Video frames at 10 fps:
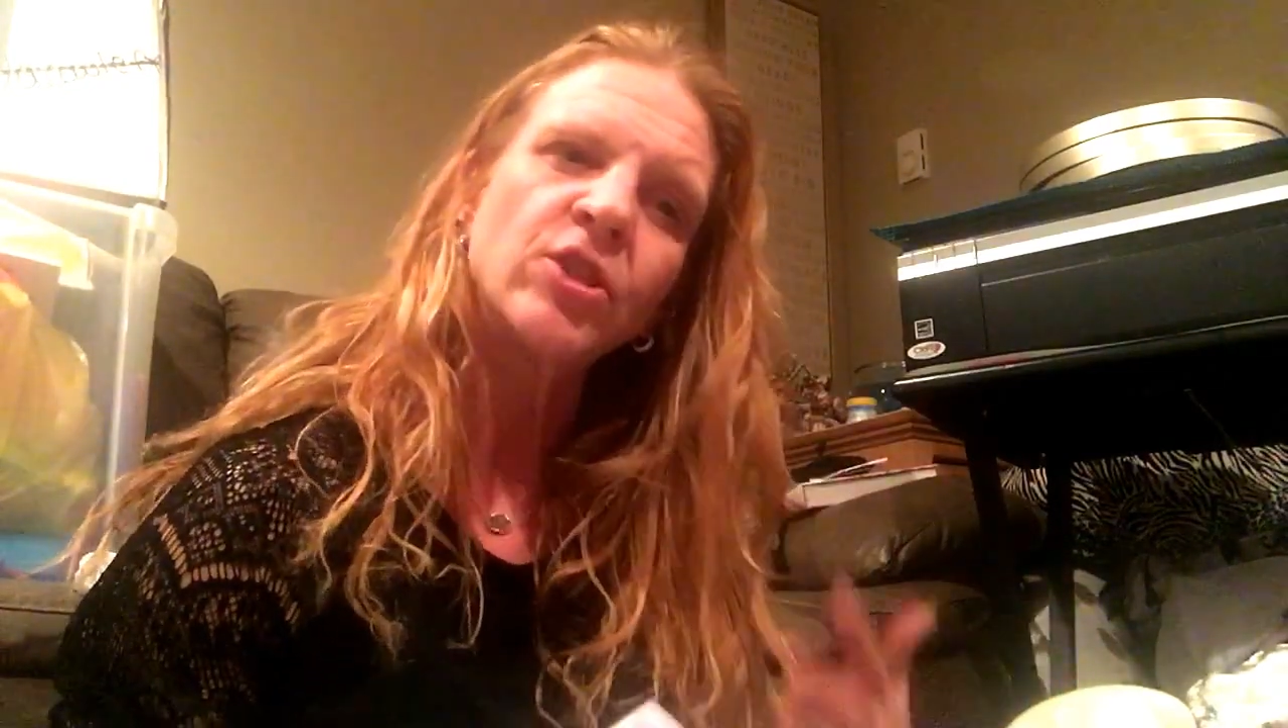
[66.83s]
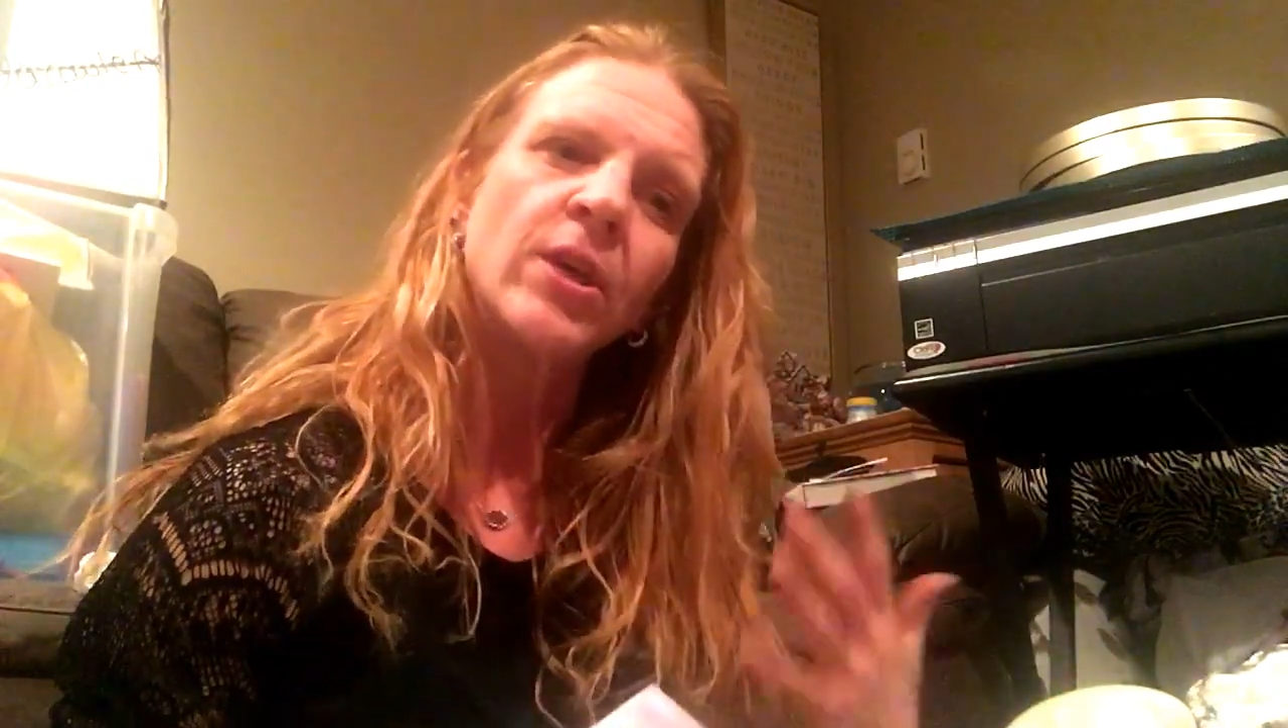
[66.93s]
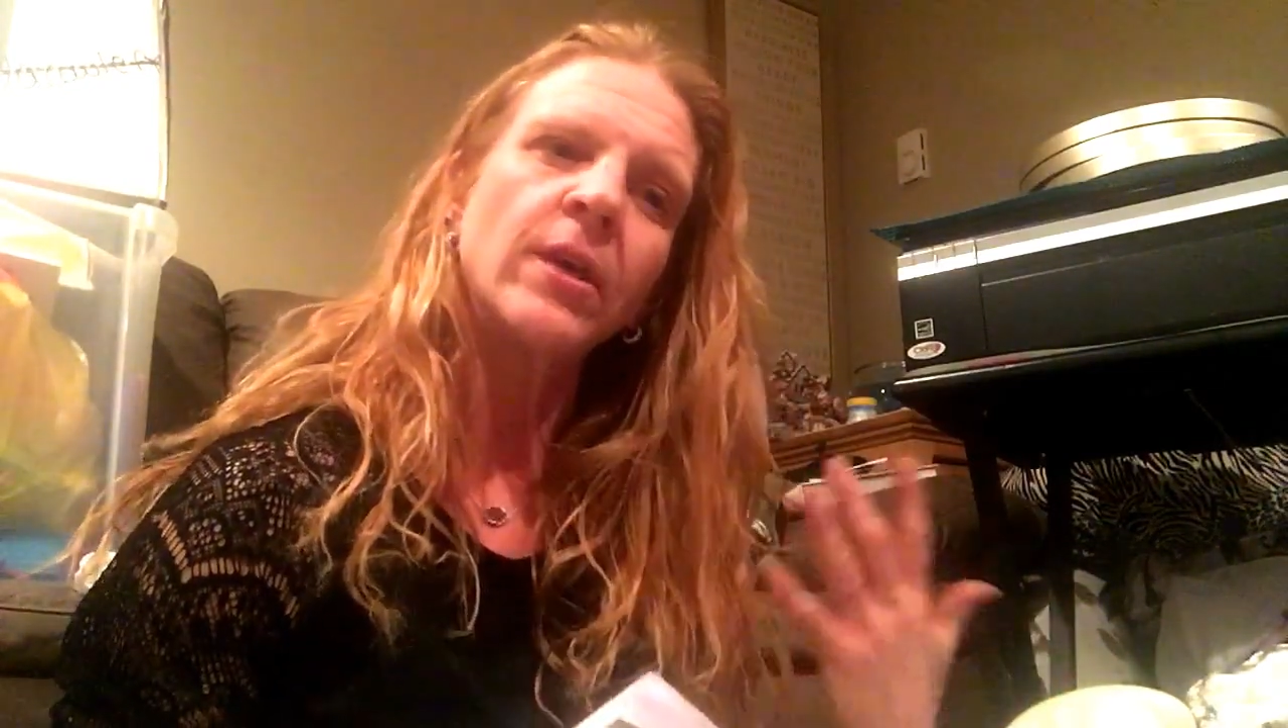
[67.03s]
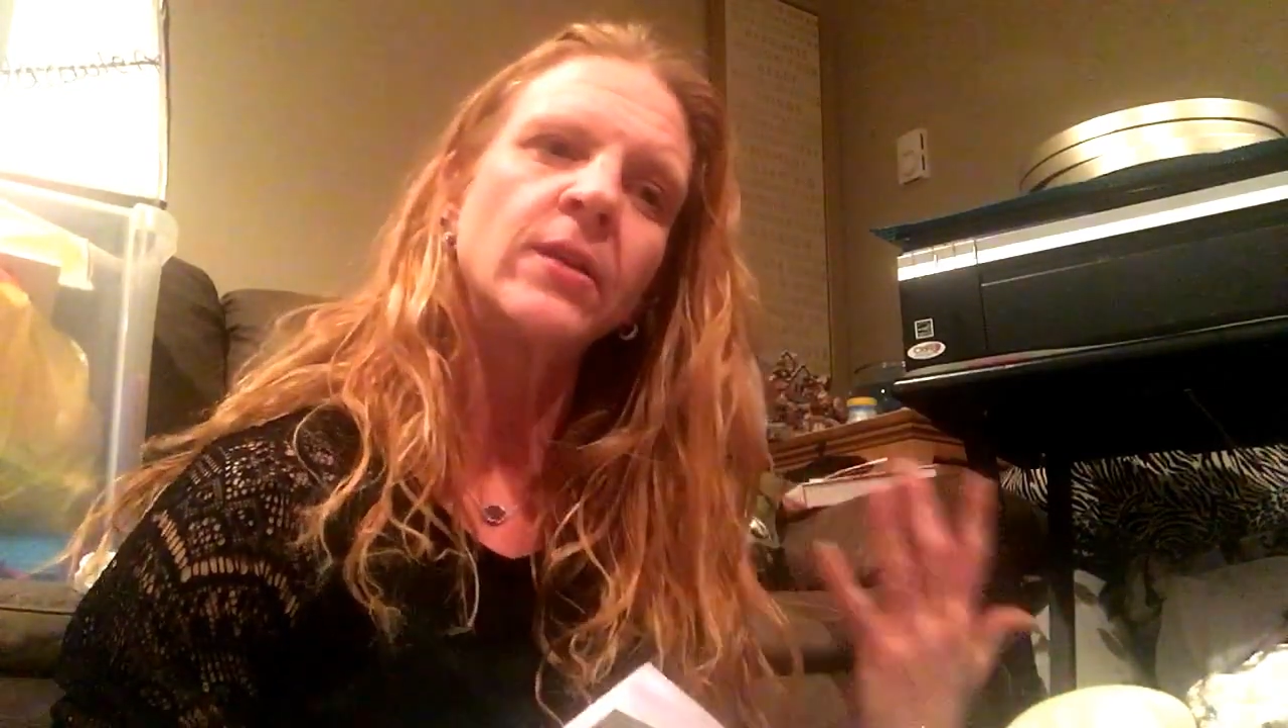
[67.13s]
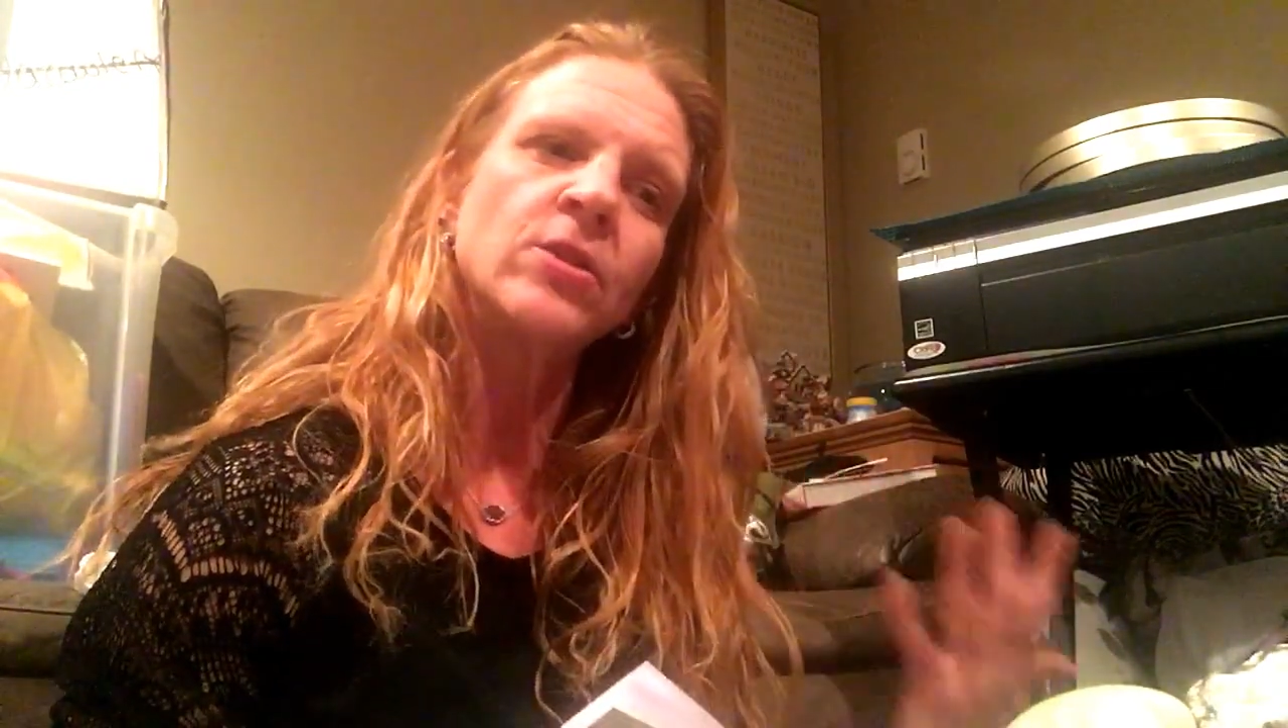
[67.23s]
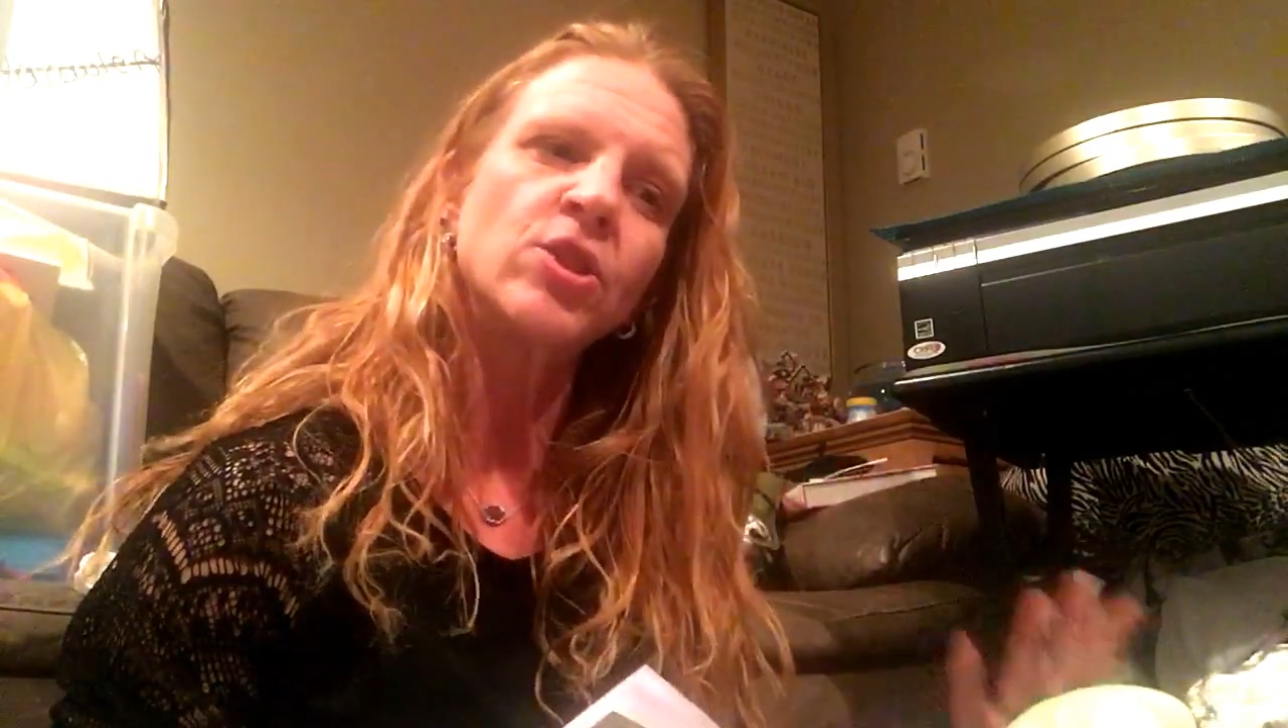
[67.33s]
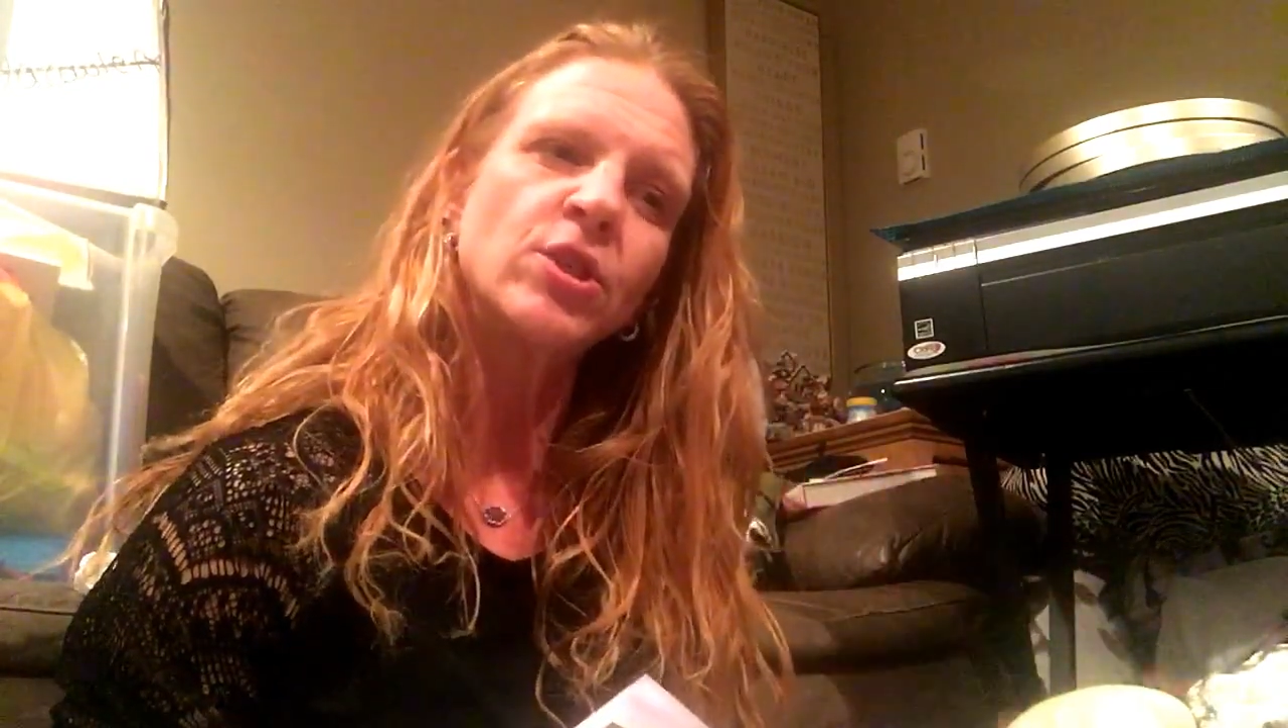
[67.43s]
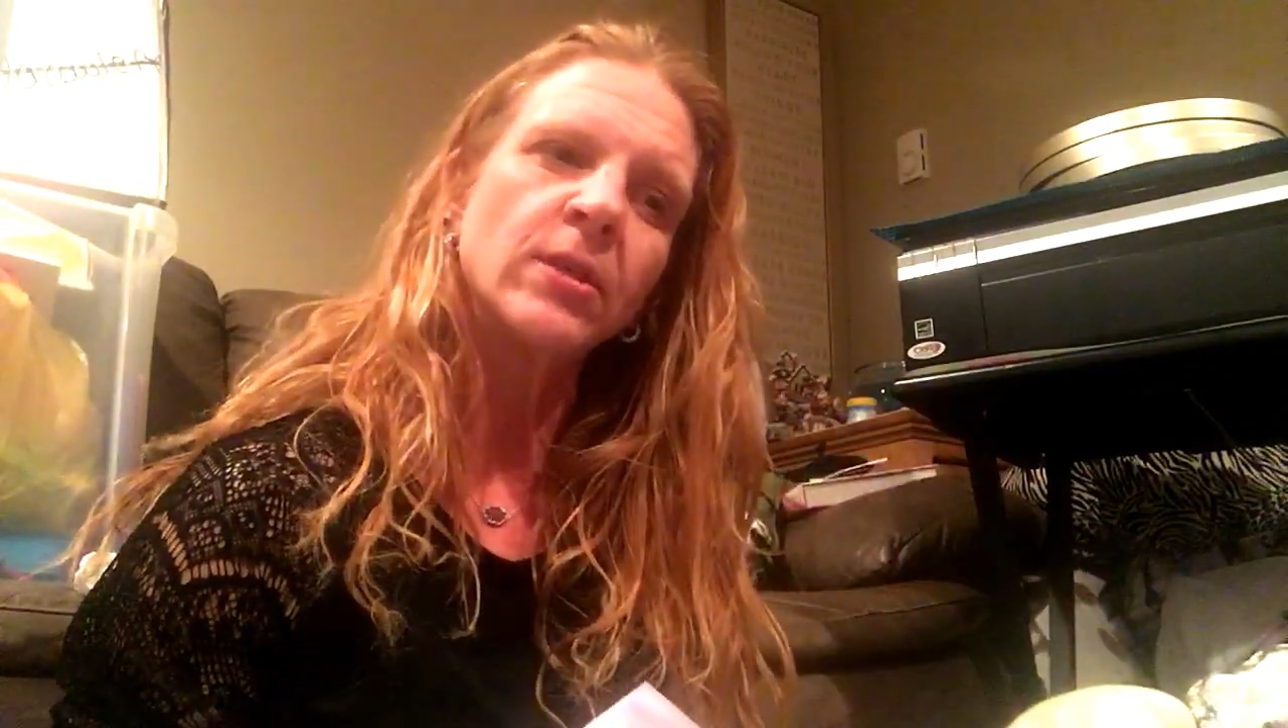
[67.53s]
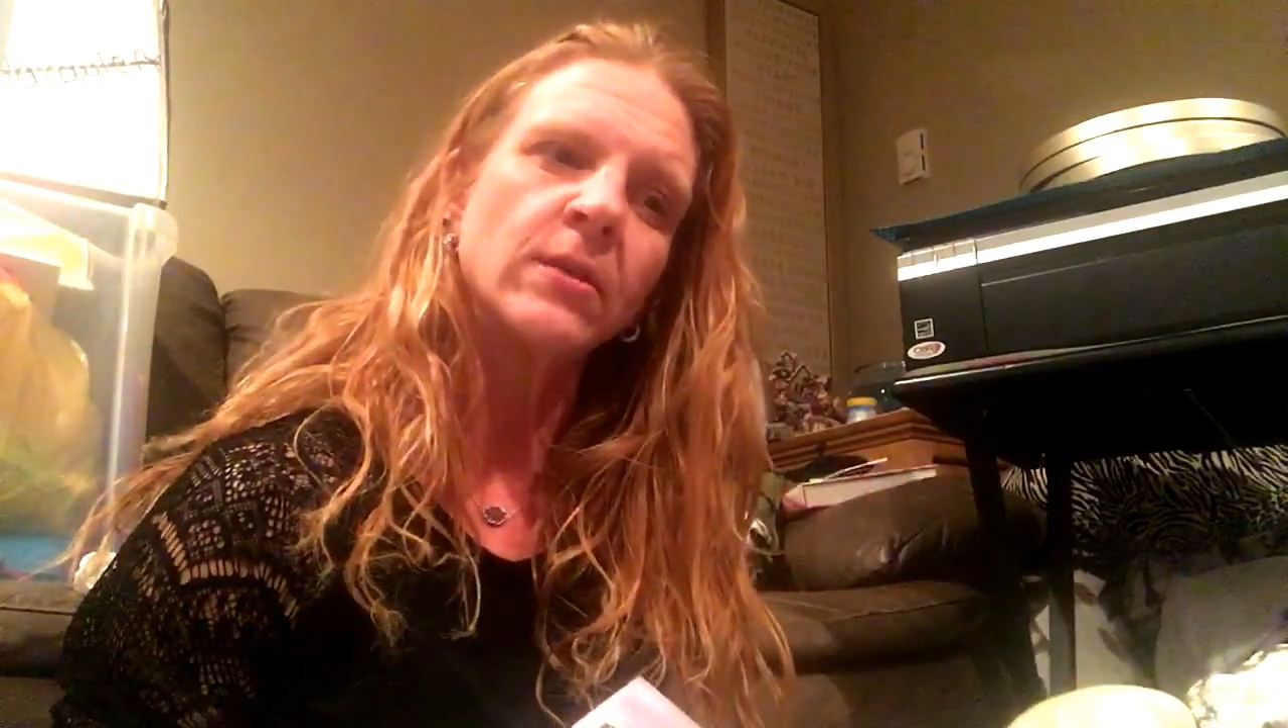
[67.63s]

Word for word: change